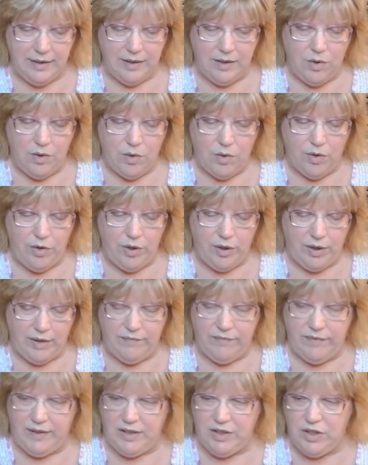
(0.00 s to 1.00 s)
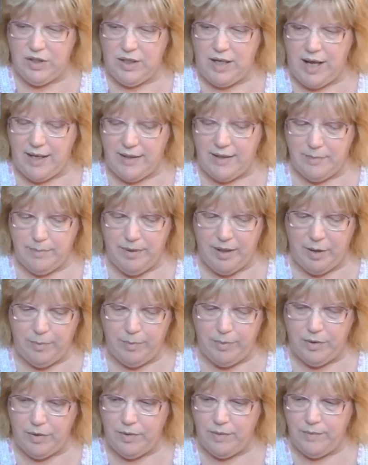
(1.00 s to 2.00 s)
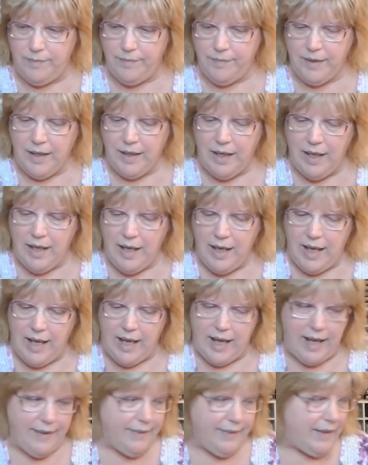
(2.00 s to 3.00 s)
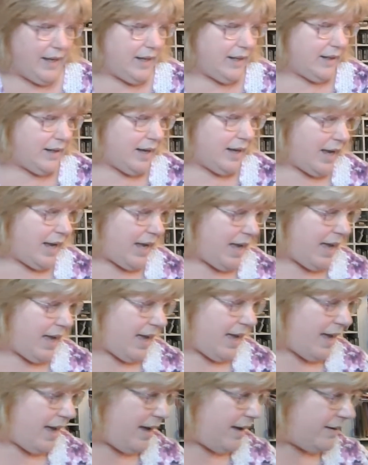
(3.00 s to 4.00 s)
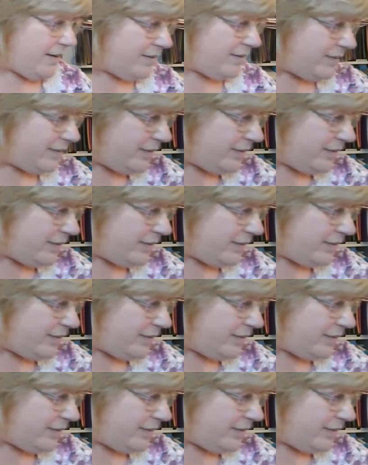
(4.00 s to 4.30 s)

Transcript: or you can finish it as a bell pull. And then I have,